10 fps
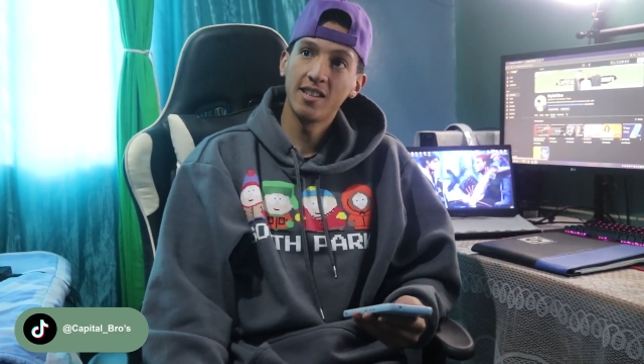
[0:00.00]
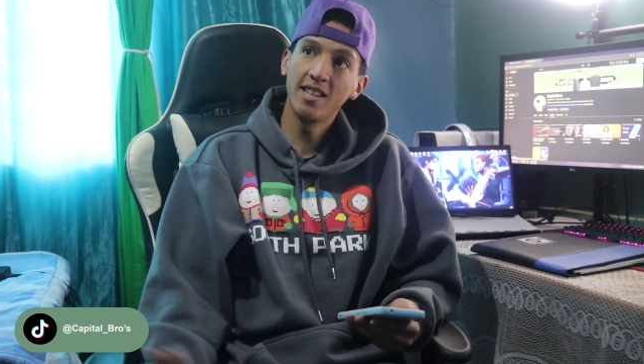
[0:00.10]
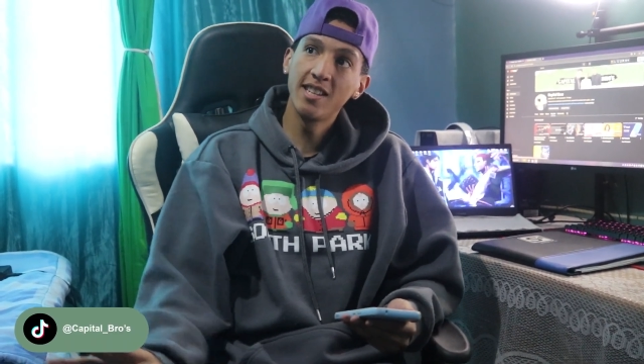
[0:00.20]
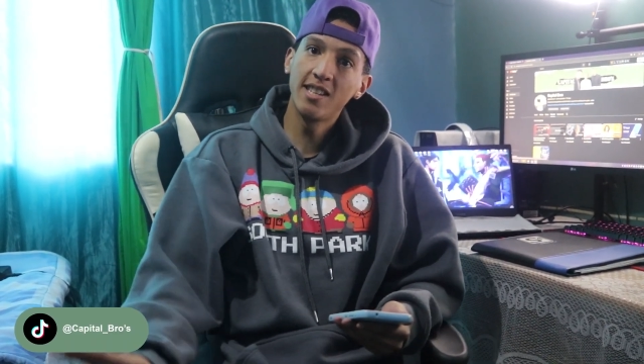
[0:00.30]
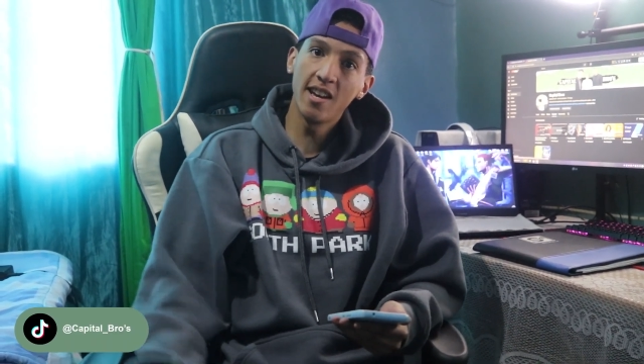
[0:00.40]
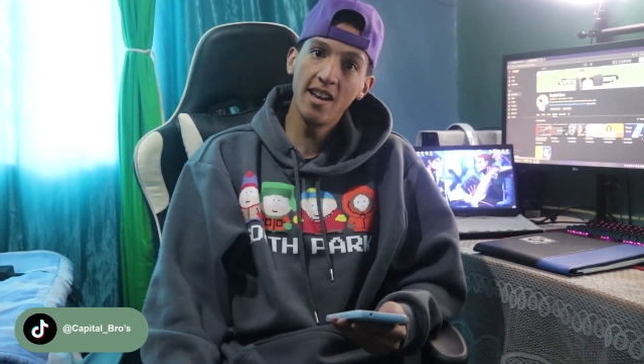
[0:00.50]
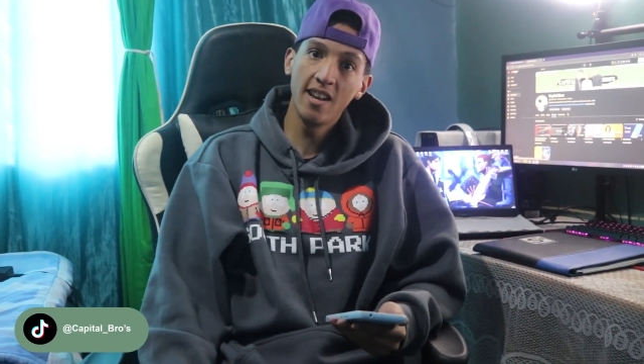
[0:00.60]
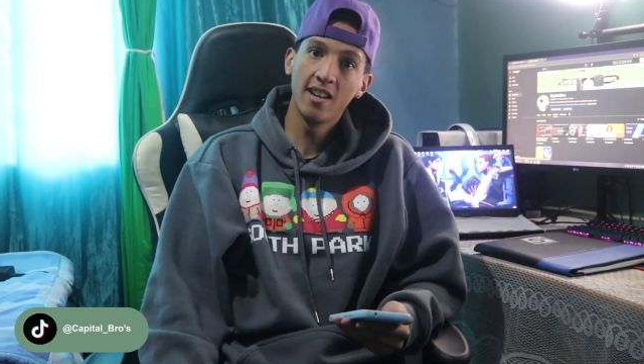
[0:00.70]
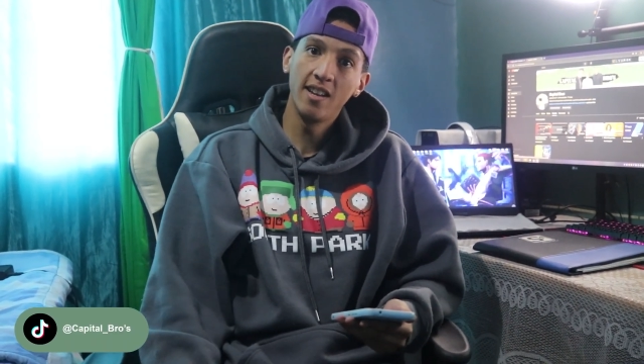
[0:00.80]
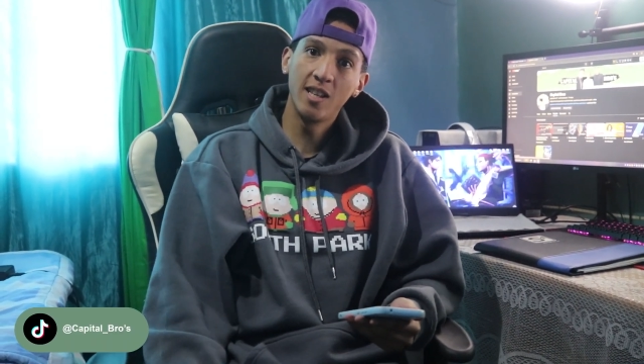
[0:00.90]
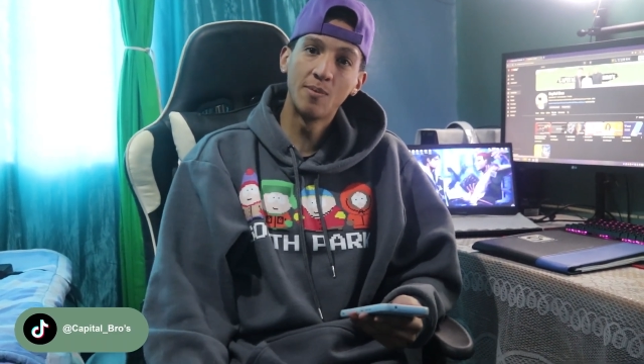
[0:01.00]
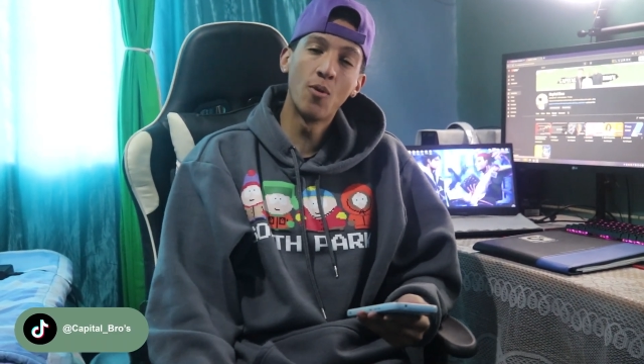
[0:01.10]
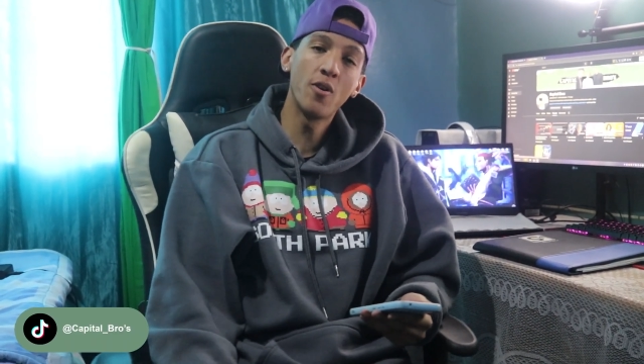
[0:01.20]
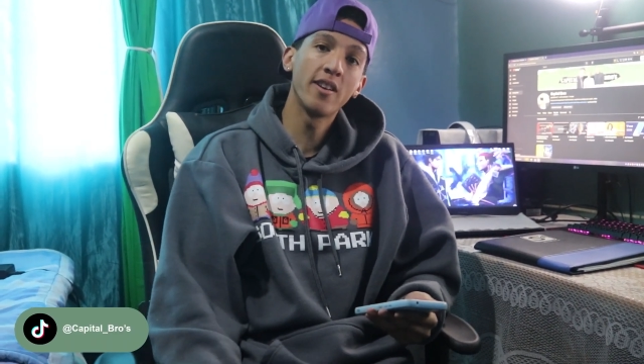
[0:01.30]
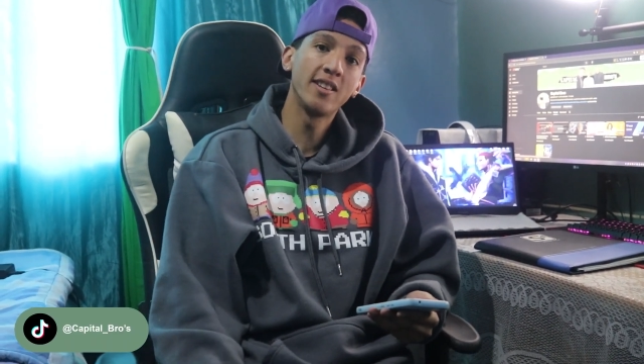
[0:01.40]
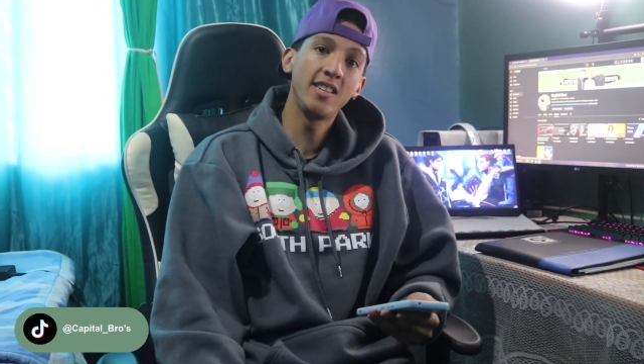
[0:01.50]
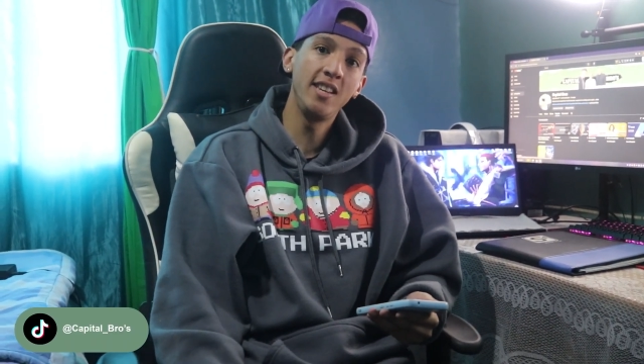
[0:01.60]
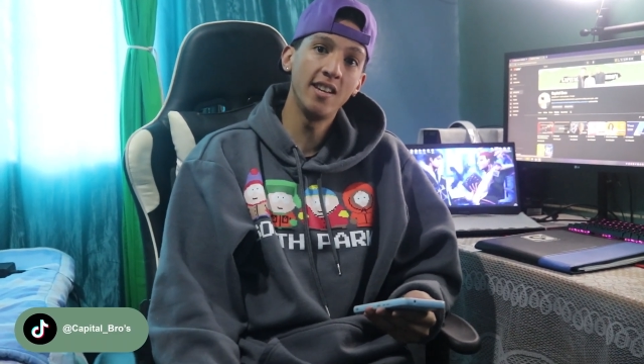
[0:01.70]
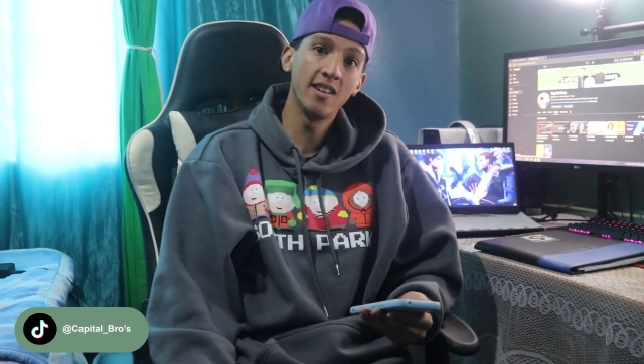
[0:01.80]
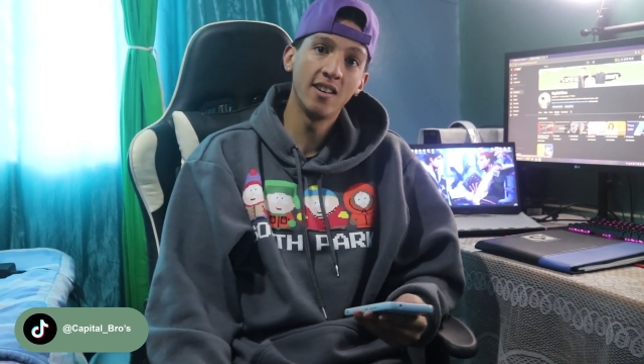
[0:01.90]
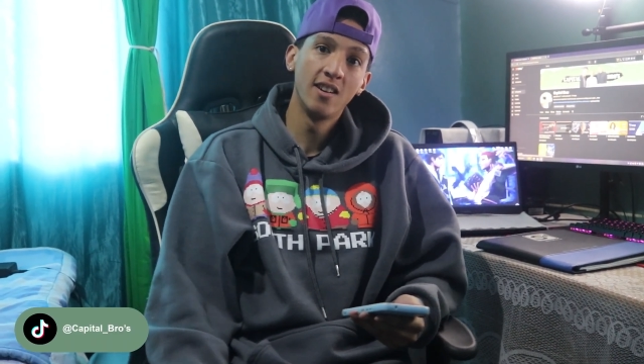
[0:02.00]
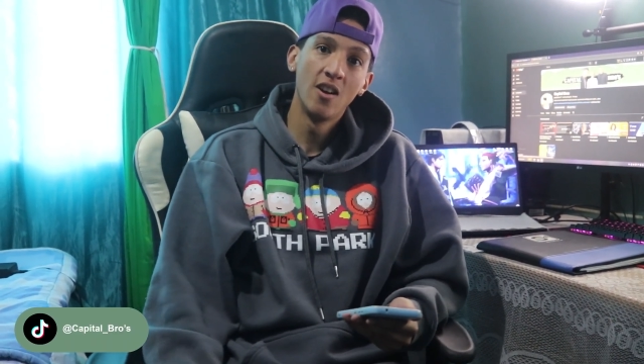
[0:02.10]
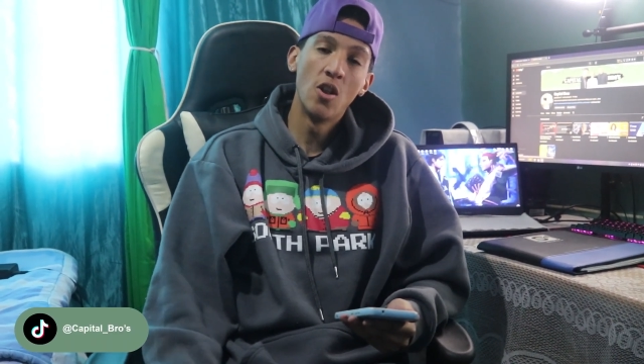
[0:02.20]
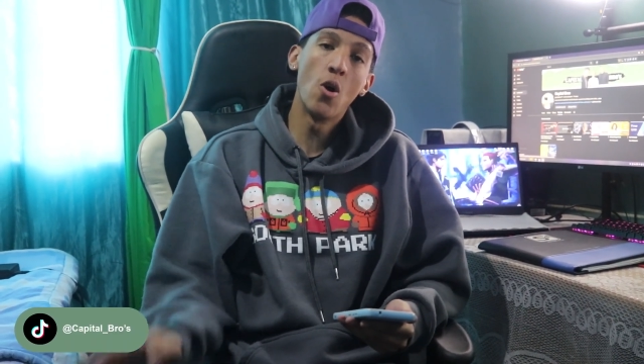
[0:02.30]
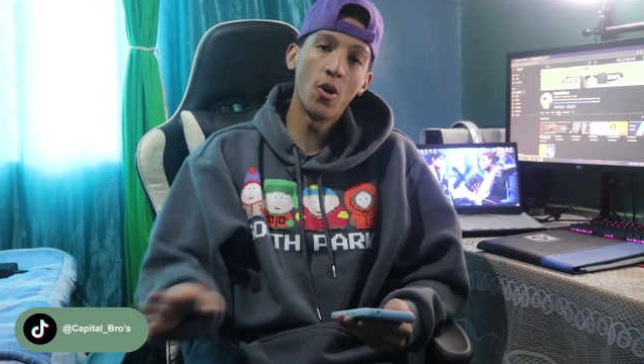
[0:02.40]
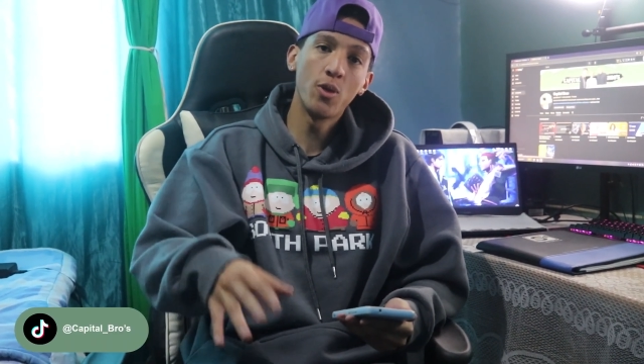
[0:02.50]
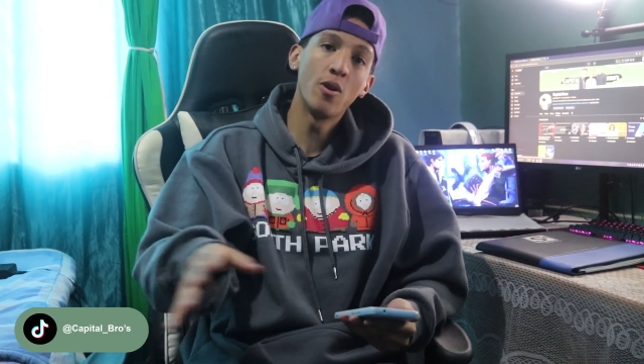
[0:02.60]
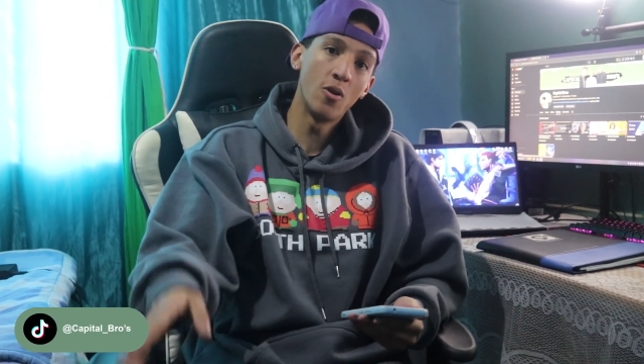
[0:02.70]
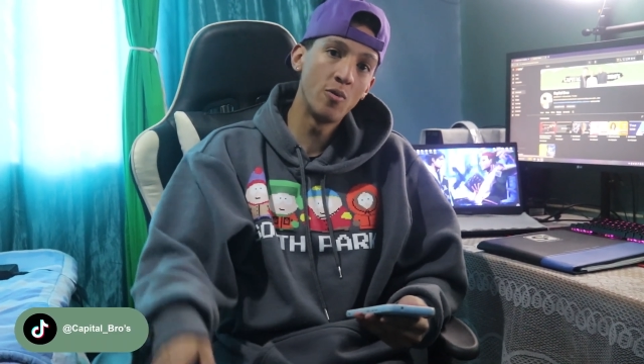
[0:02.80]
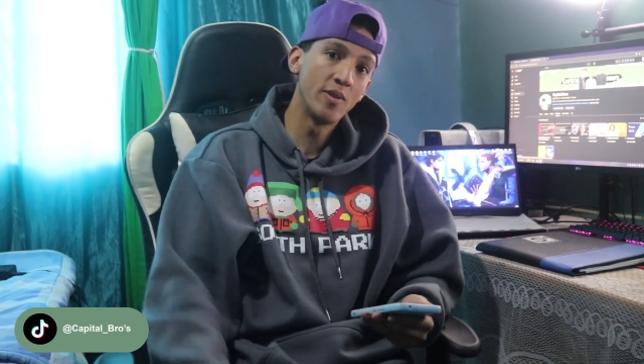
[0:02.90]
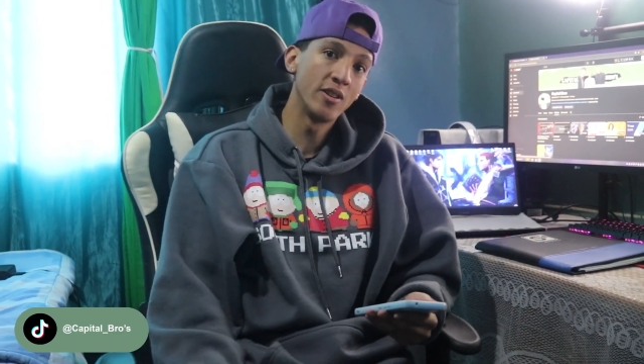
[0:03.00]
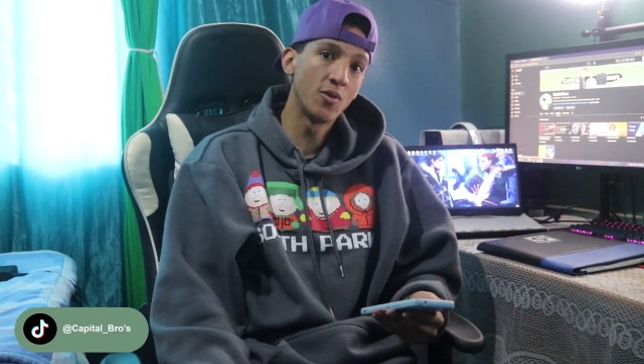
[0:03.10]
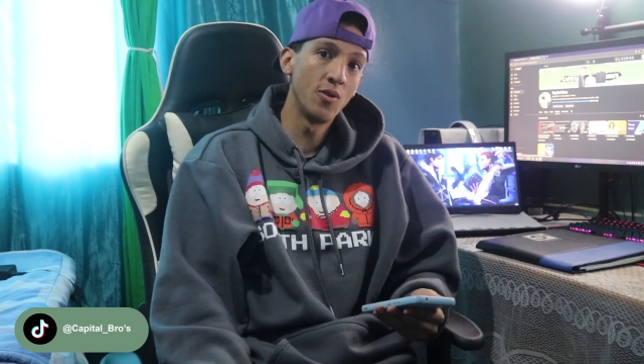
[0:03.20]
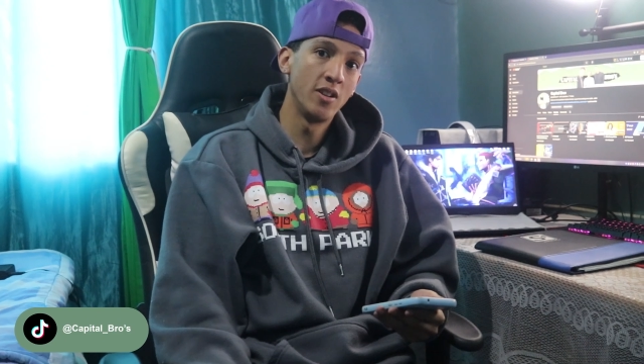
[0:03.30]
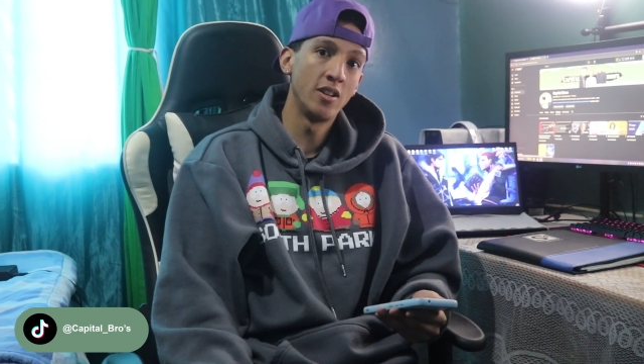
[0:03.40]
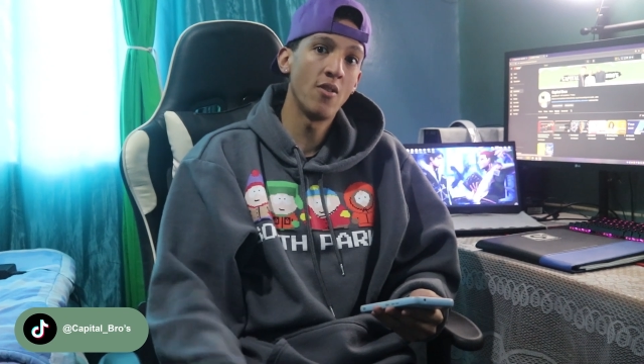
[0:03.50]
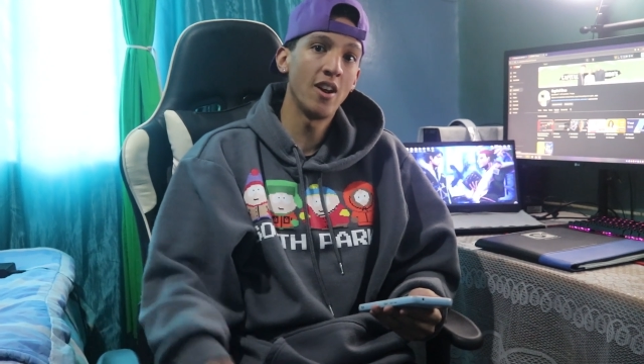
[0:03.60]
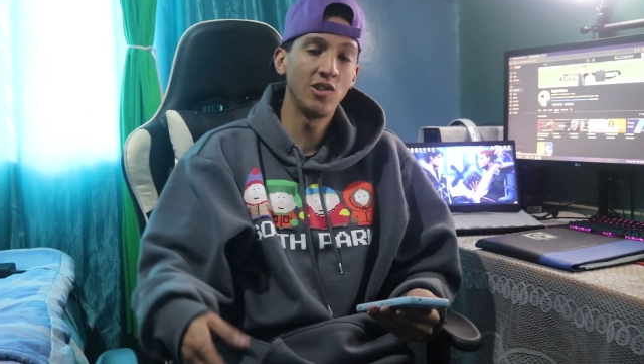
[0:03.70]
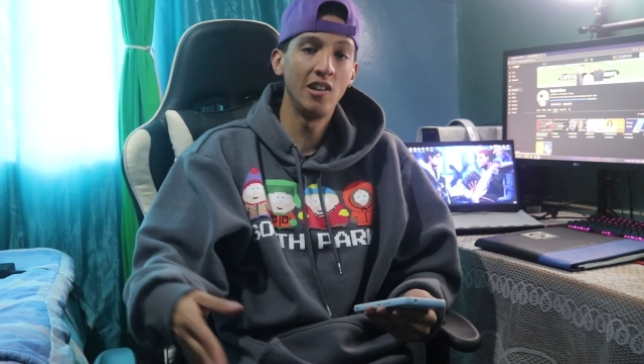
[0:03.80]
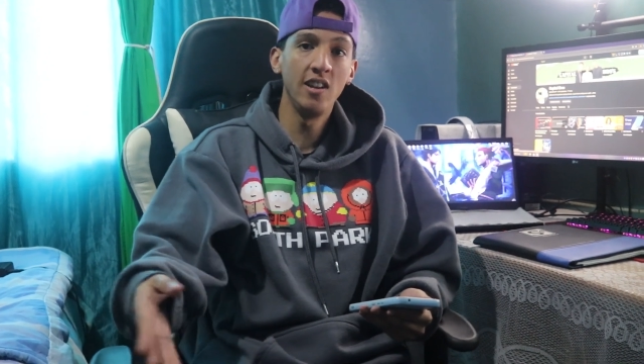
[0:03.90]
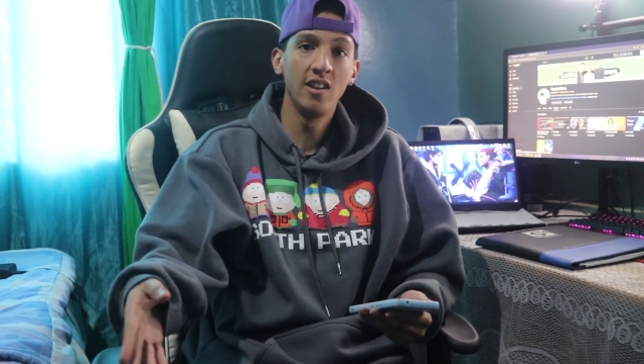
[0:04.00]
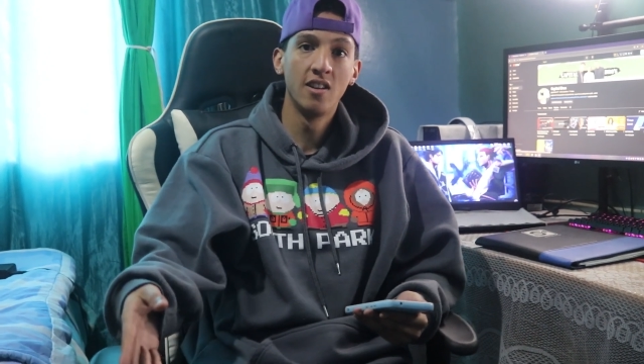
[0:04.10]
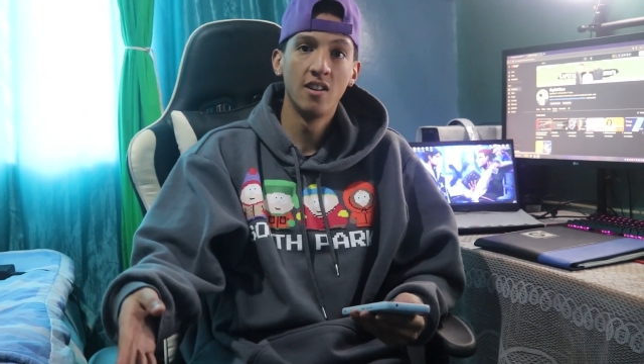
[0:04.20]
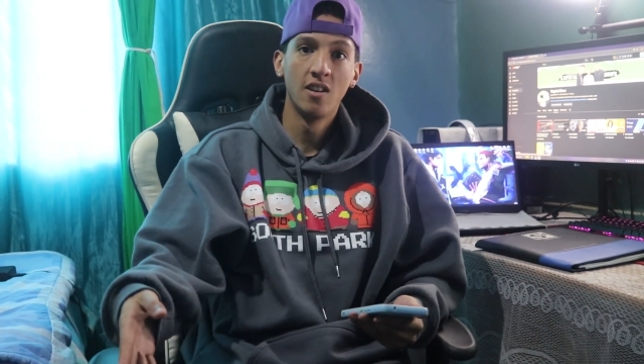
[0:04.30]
There's a saying, it's more riskier not to own Bitcoin than to actually